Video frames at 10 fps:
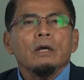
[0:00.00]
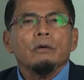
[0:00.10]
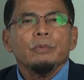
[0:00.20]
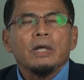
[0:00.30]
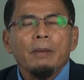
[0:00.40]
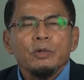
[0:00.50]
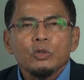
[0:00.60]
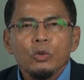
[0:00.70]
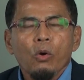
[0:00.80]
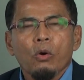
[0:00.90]
becoming
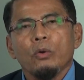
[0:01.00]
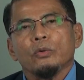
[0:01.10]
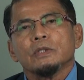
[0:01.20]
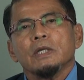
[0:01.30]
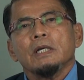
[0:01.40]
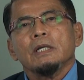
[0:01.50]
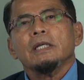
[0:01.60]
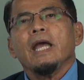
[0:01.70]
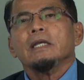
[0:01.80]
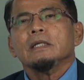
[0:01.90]
so close
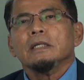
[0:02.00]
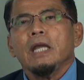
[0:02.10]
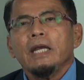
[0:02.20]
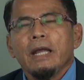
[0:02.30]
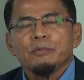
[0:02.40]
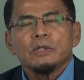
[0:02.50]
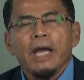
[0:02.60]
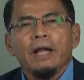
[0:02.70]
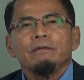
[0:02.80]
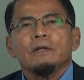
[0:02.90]
that they
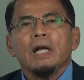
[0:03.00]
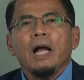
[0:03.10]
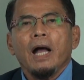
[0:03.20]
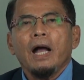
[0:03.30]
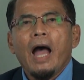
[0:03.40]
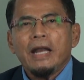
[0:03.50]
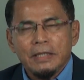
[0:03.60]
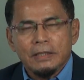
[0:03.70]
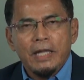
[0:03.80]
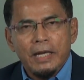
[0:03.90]
themselves
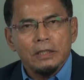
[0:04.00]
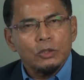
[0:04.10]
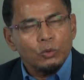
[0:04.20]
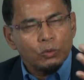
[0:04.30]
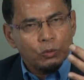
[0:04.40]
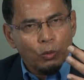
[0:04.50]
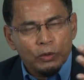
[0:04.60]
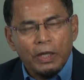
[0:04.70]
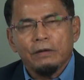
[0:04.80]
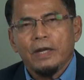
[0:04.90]
understand this
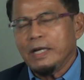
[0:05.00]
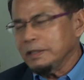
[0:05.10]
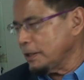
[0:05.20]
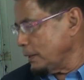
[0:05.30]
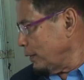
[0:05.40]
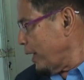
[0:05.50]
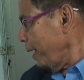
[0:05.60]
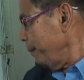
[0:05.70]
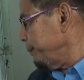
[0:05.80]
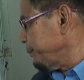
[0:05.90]
total reality. Okay.